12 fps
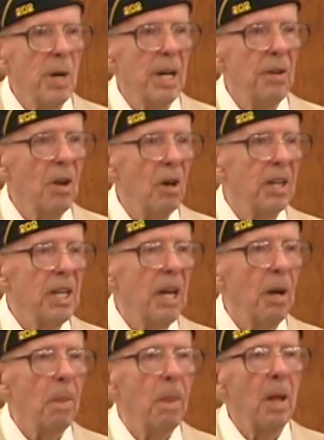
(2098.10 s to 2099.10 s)
had dug
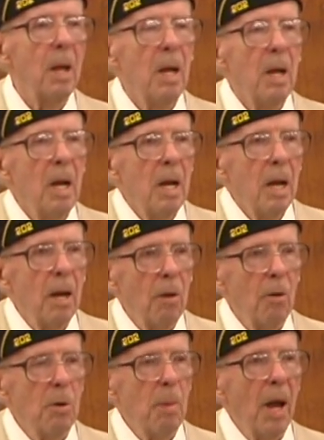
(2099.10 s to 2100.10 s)
in,
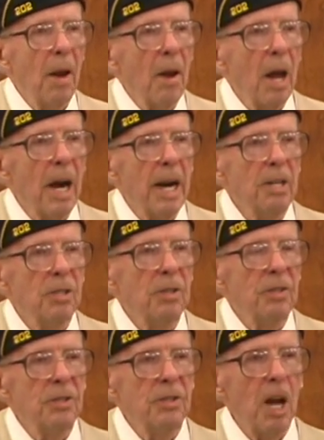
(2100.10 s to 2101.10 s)
there was about
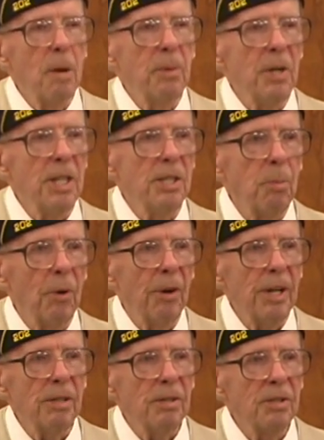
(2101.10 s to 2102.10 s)
nine Japanese
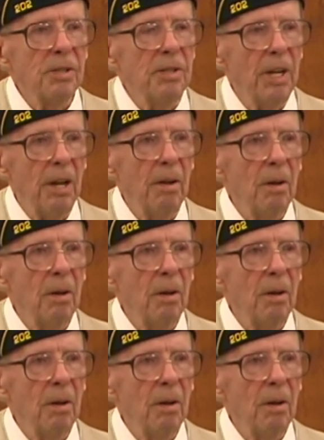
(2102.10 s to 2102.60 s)
Marines dead.